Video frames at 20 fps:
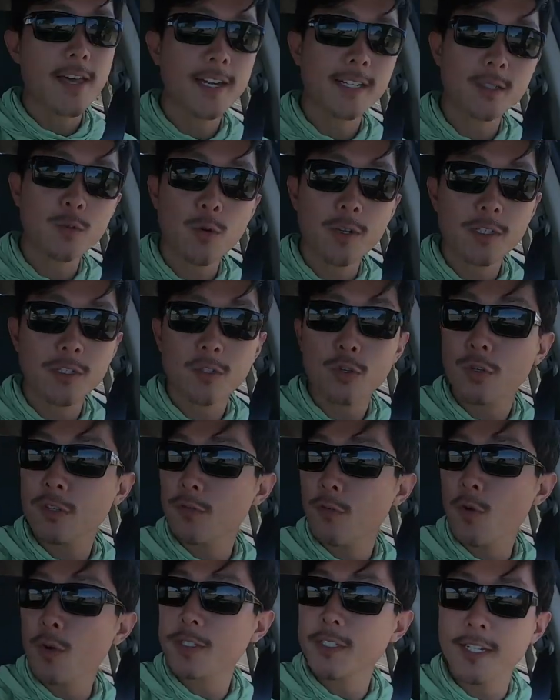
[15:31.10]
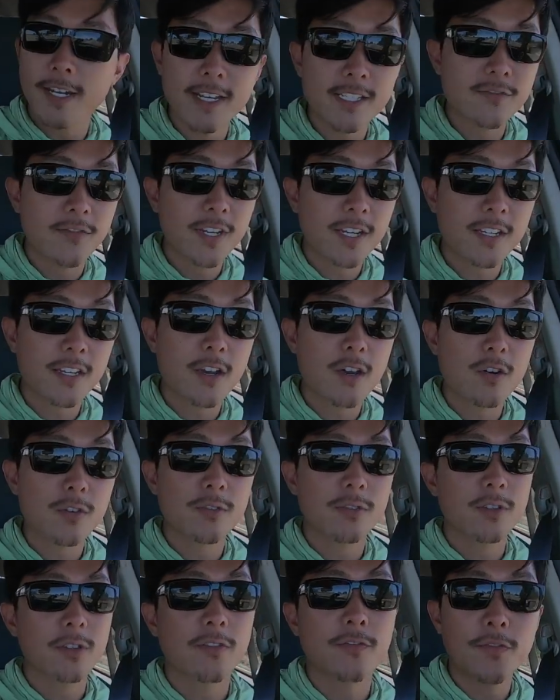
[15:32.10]
That is going to do it for today's video,
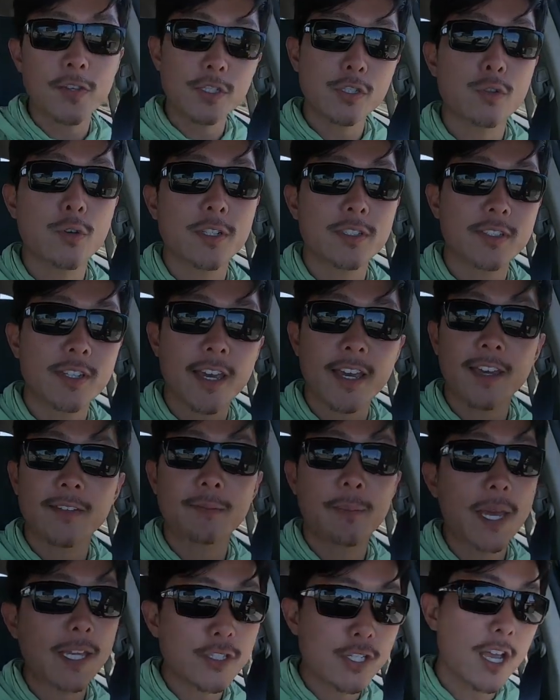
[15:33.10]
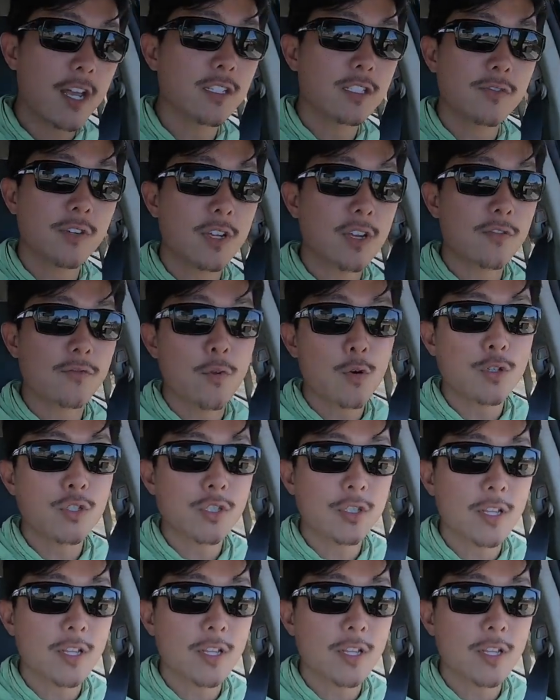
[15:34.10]
the Fish USA Bait Challenge video for